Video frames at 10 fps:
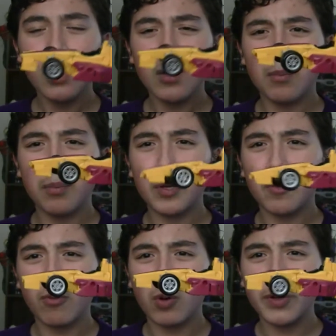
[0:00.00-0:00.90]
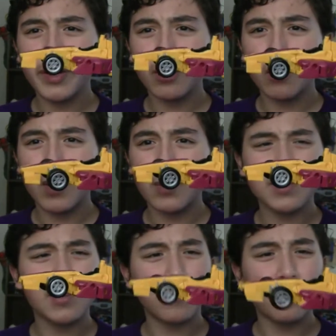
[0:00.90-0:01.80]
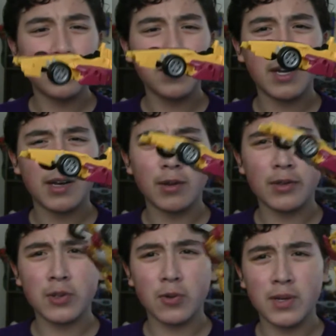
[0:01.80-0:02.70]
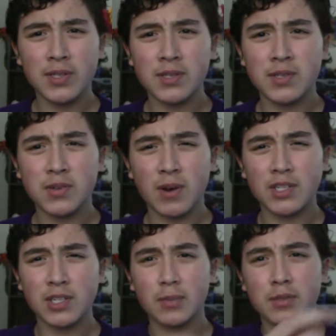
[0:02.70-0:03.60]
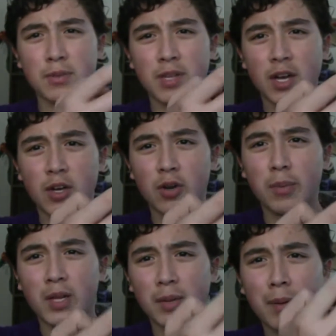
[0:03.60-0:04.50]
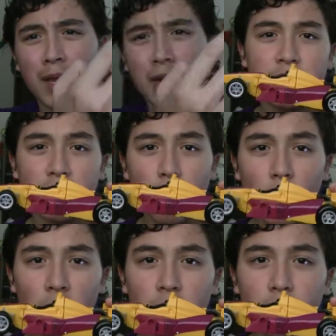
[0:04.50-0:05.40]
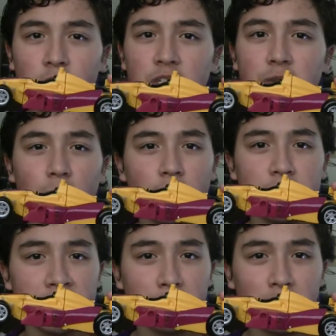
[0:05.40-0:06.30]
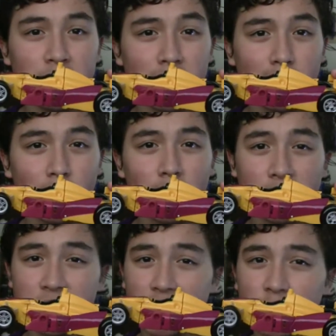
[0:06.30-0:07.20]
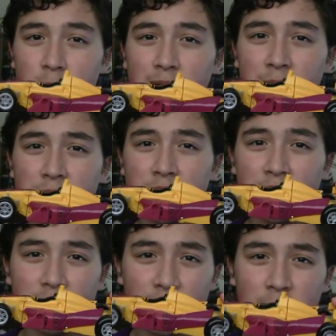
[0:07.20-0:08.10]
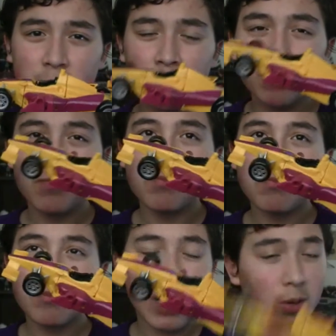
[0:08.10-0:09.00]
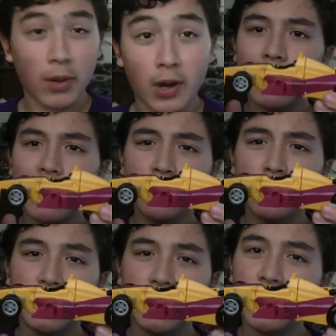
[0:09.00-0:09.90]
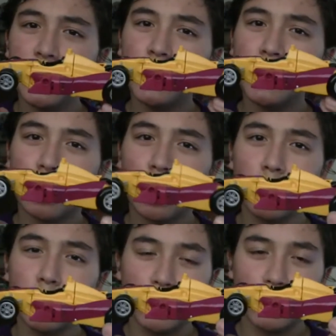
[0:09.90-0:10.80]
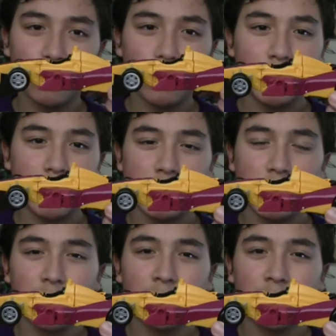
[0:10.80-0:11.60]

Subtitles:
but rolling it around isn't fun, and it also risks scratching up some of the underbelly paint. Some hardcore G1ers complain that there aren't 6 wheels, and you know, I don't care. As for detailing, the car mode looks really slick.